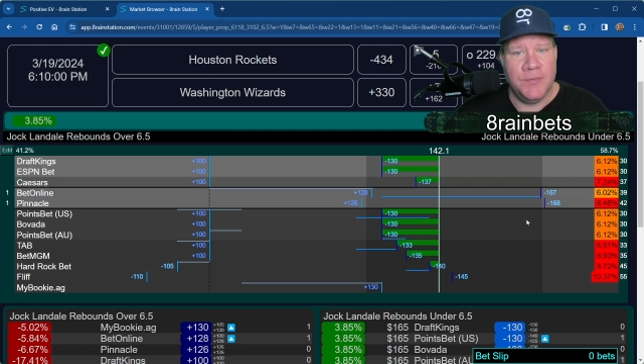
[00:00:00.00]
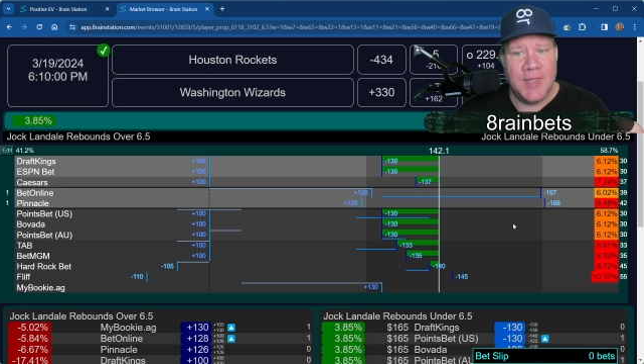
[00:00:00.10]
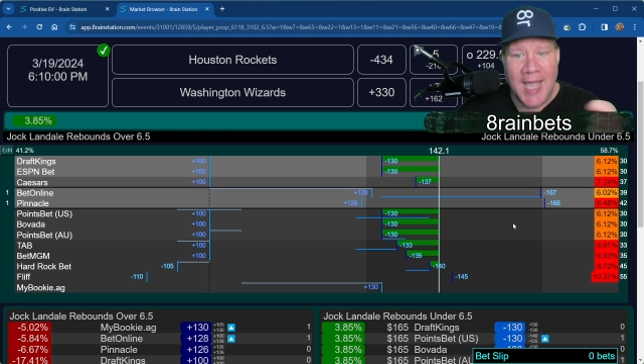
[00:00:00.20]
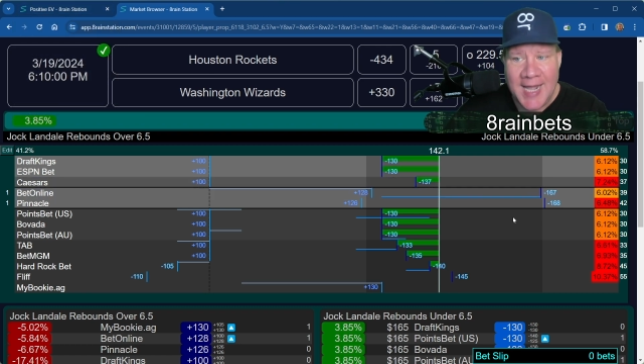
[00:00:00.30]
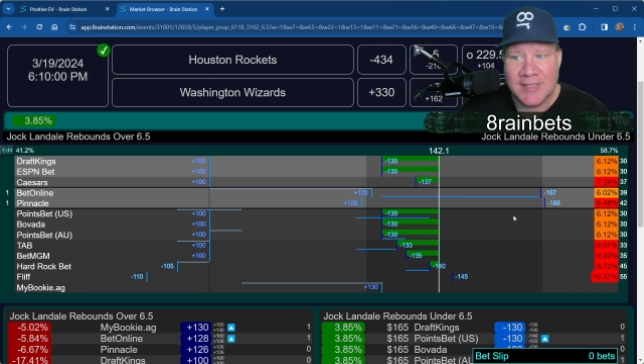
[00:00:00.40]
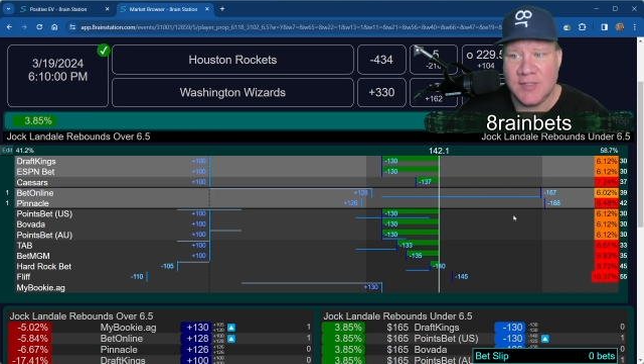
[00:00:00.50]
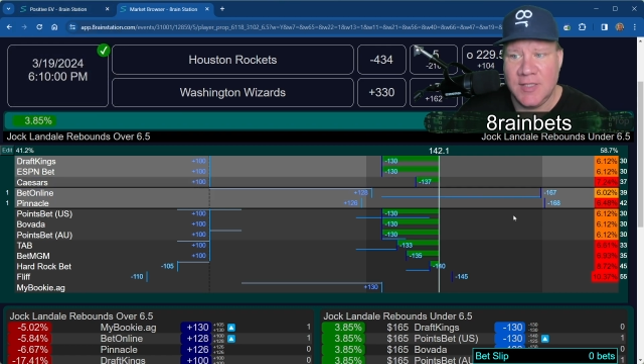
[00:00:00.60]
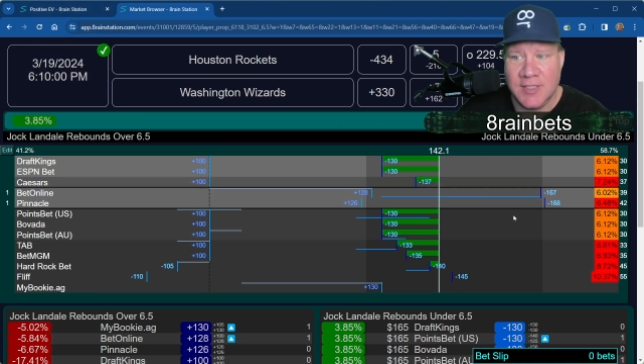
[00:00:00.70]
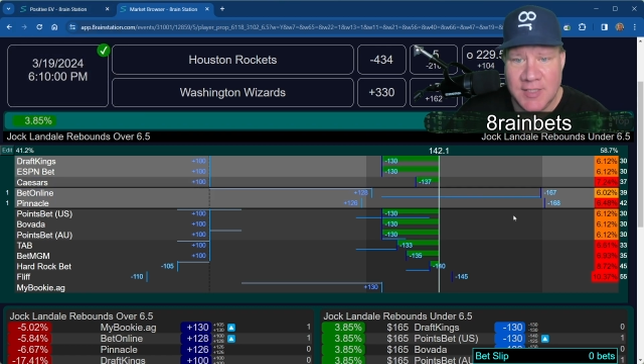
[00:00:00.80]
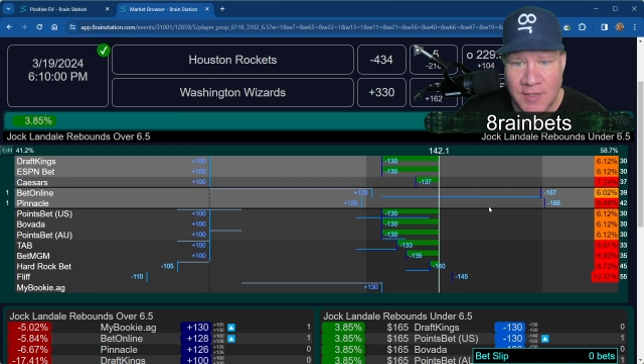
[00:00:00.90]
That's
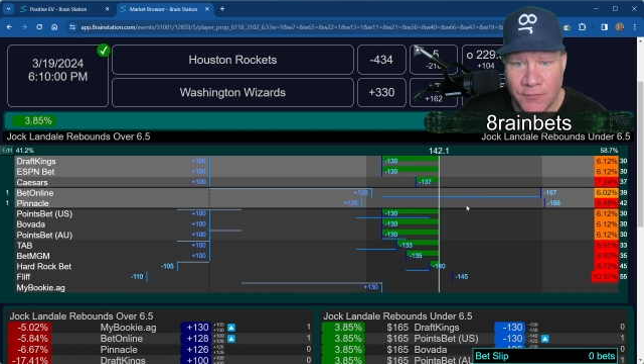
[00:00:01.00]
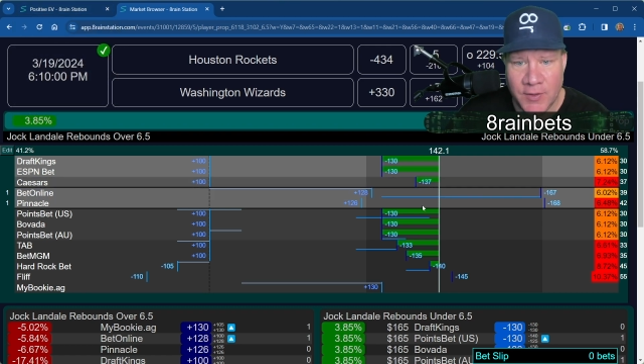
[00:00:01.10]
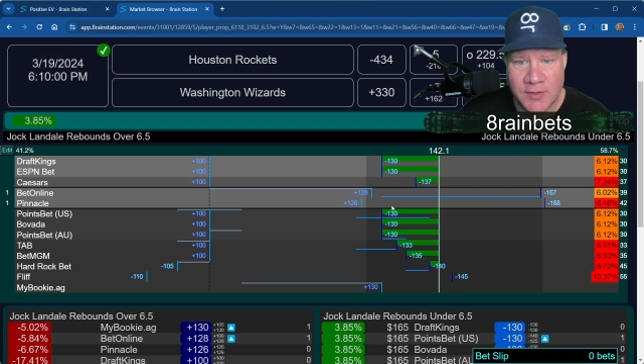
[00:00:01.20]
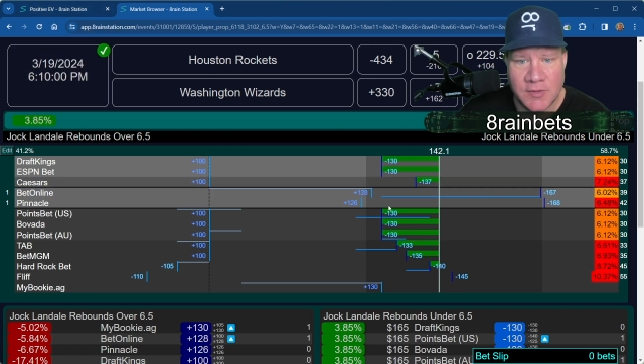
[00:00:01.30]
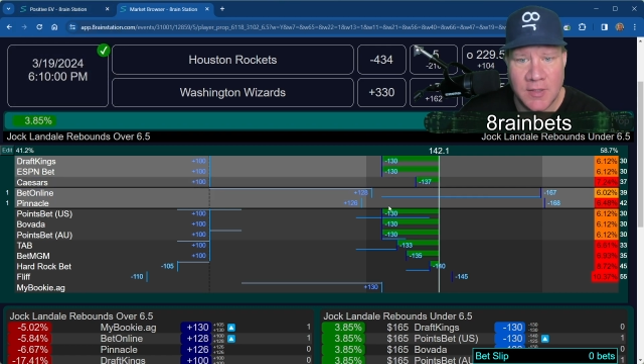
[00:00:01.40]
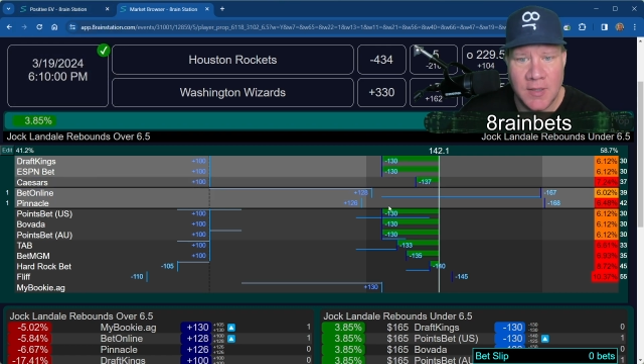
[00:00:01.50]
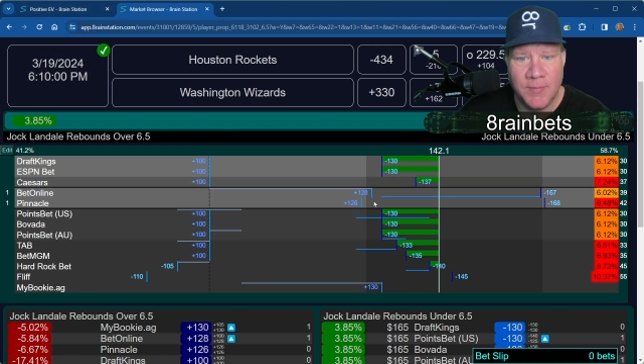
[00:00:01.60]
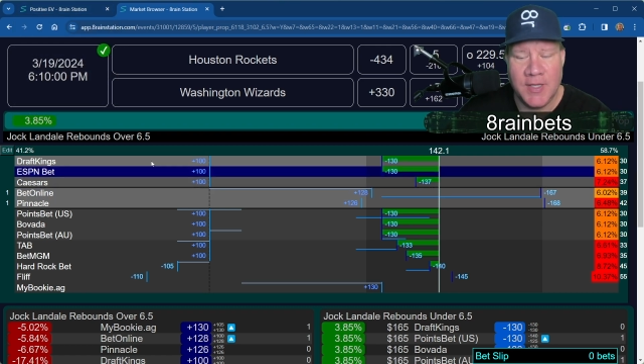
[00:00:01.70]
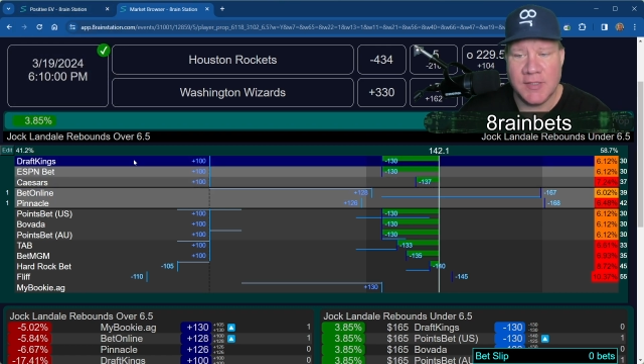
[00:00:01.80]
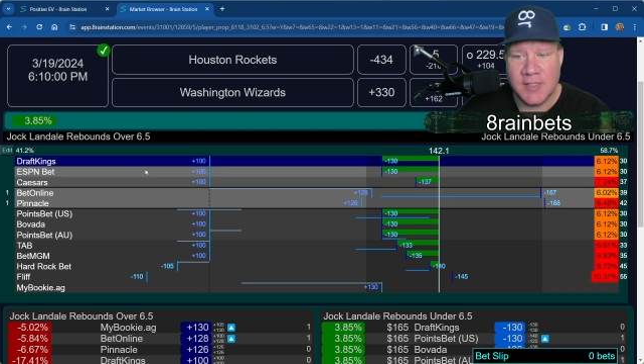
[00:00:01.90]
the difference.
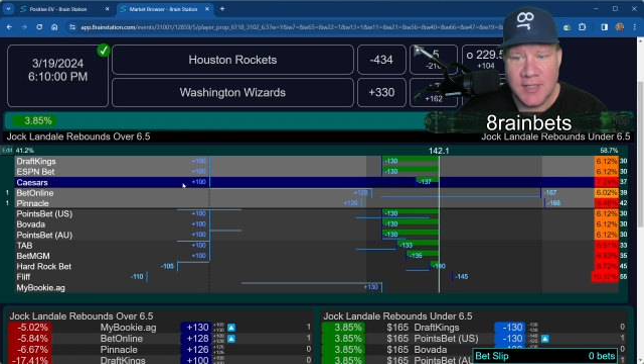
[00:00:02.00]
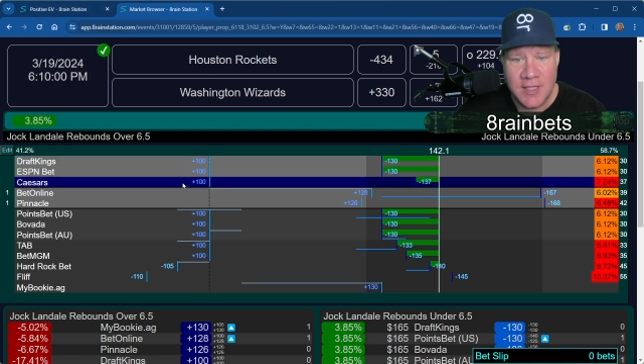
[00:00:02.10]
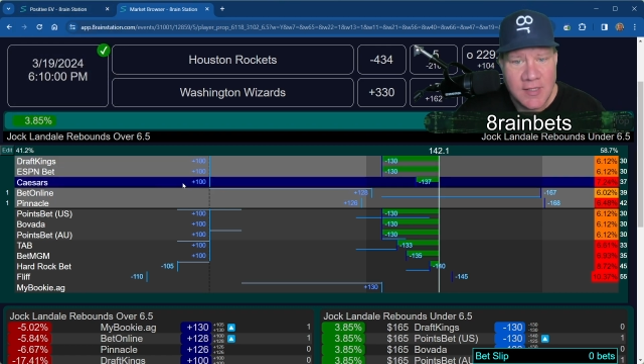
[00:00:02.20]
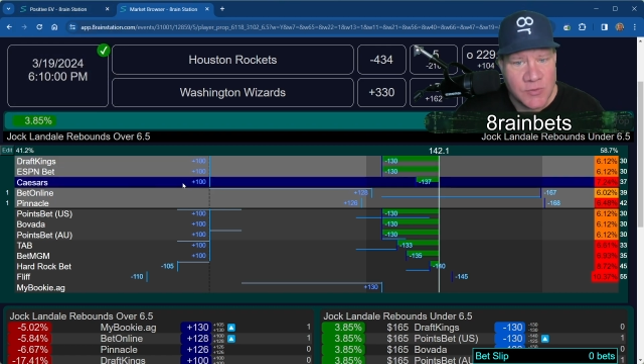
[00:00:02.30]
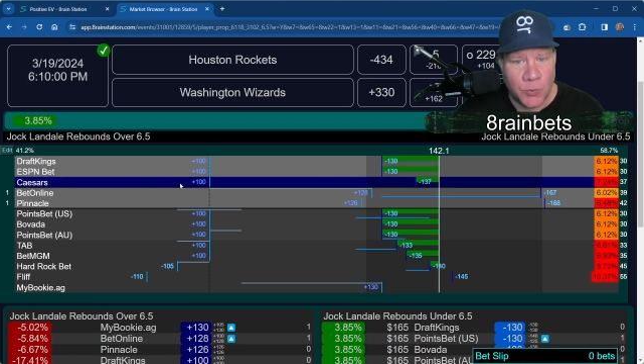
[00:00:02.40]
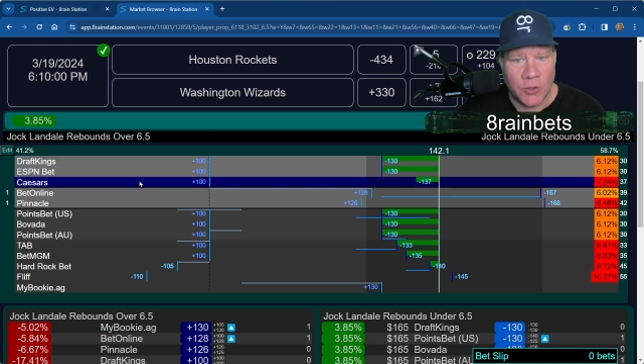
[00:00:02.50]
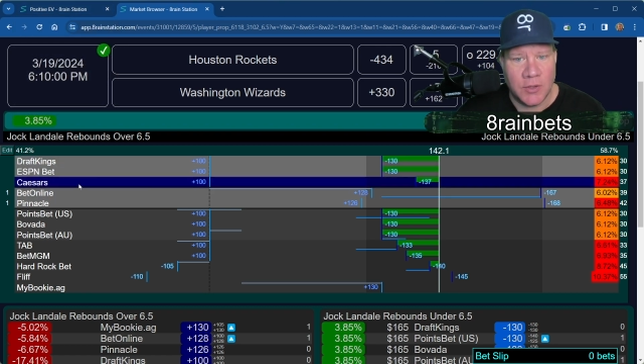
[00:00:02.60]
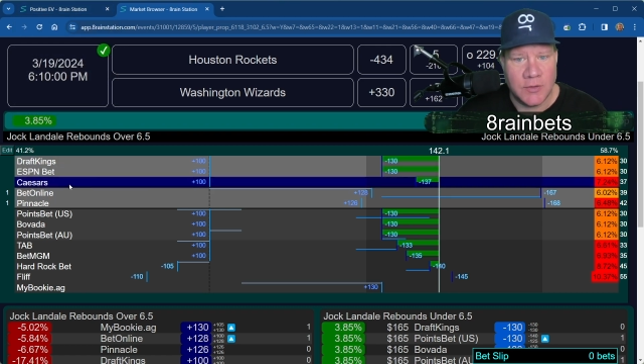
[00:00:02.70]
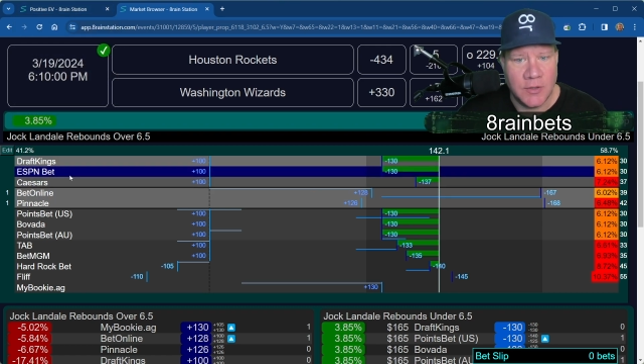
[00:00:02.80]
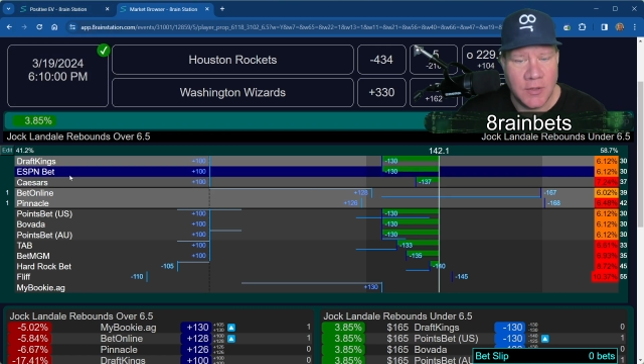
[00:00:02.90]
Because in this
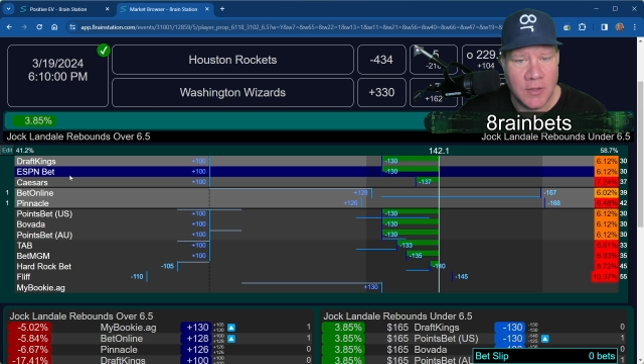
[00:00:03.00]
world,